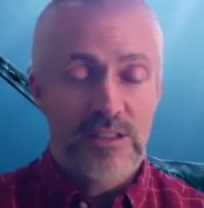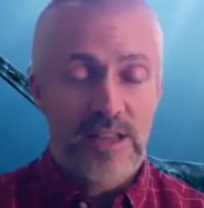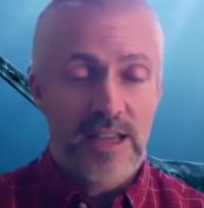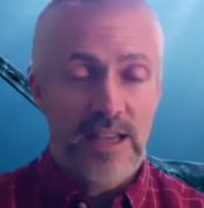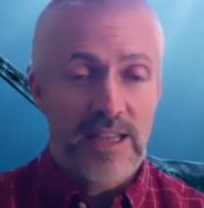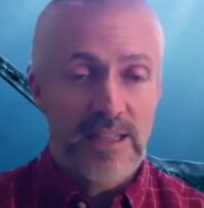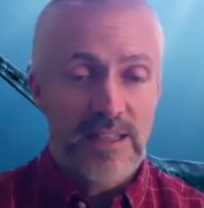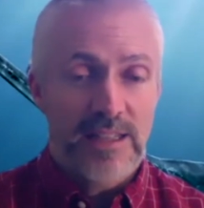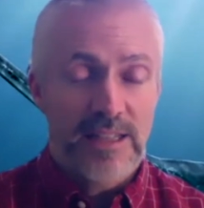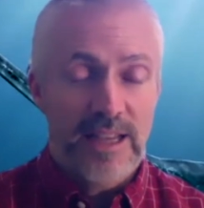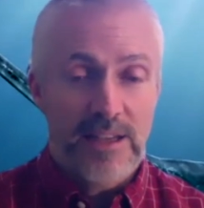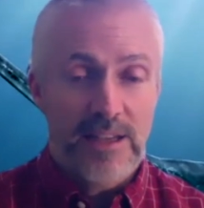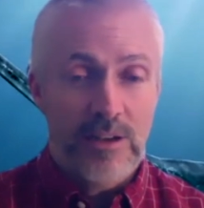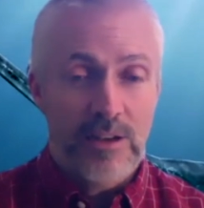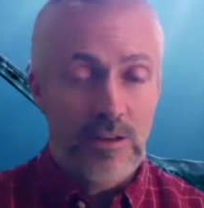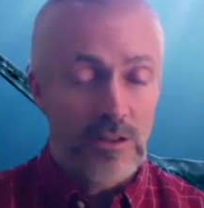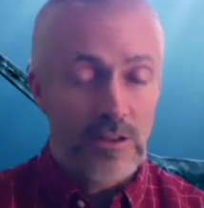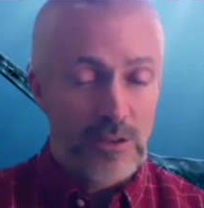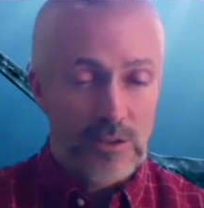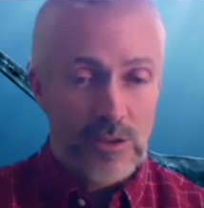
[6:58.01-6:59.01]
And yet
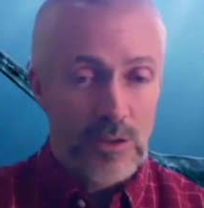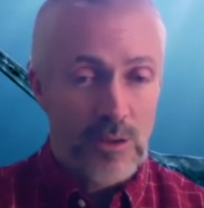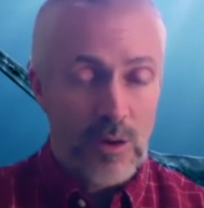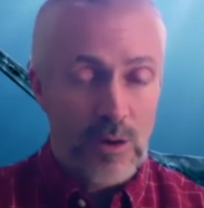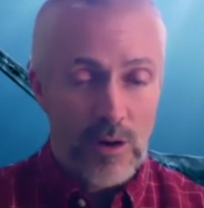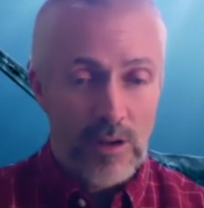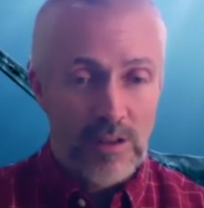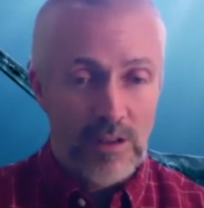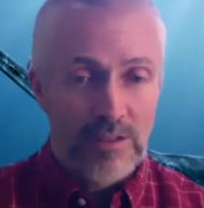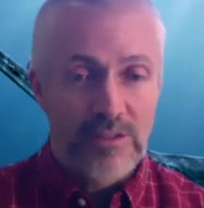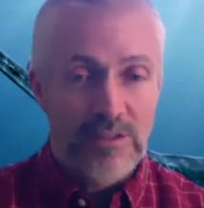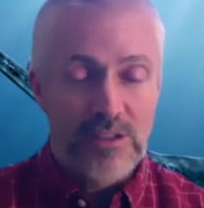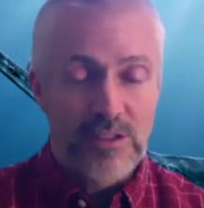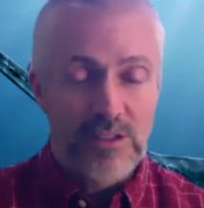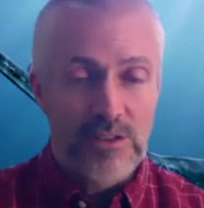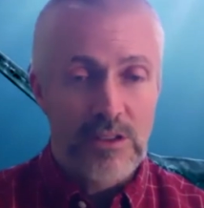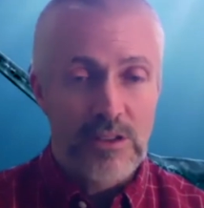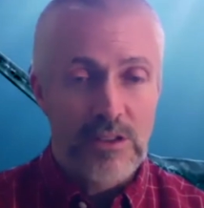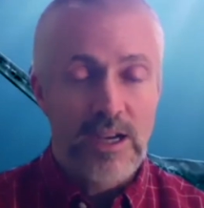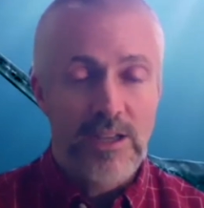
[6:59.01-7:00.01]
also all of us
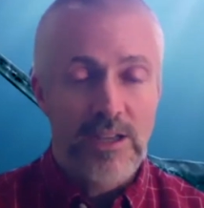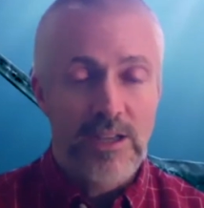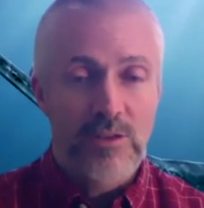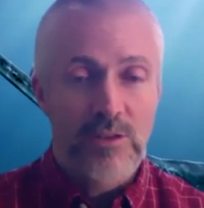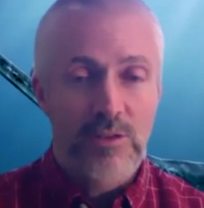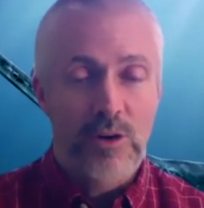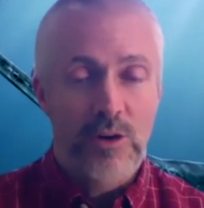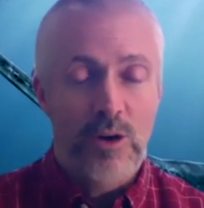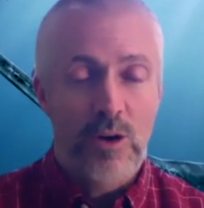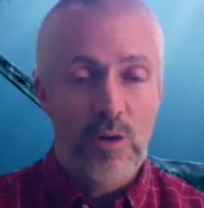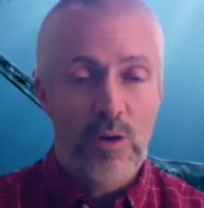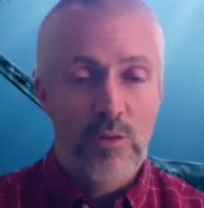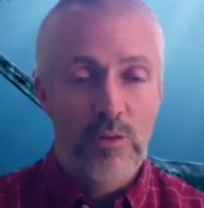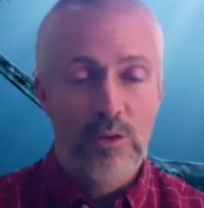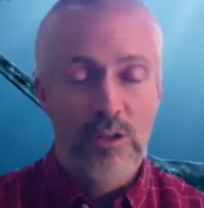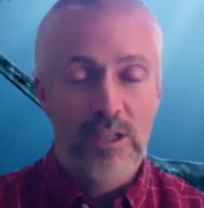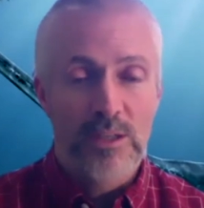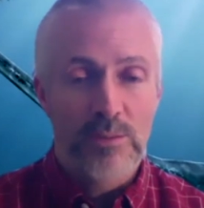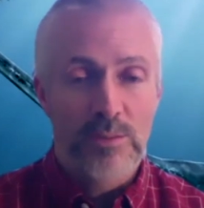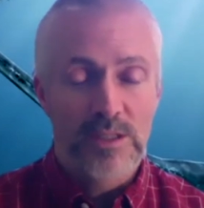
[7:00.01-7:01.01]
are kind of
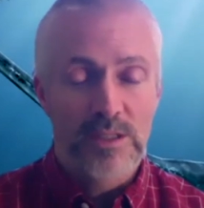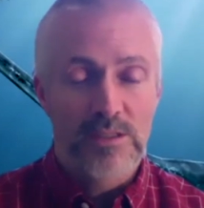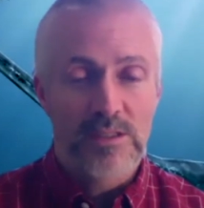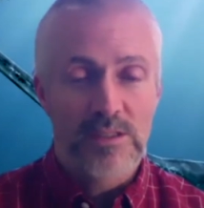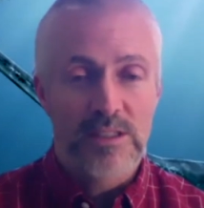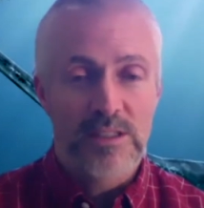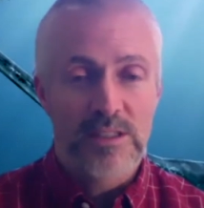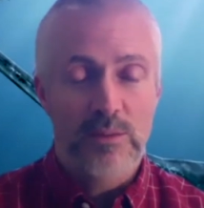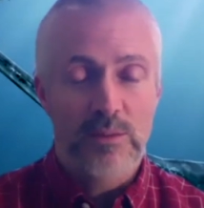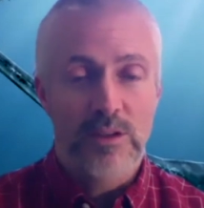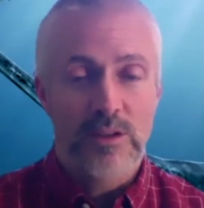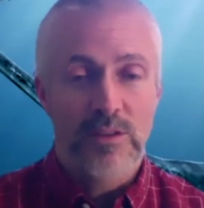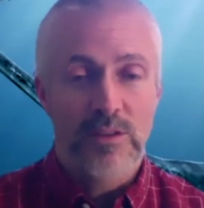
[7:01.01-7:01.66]
overly busy with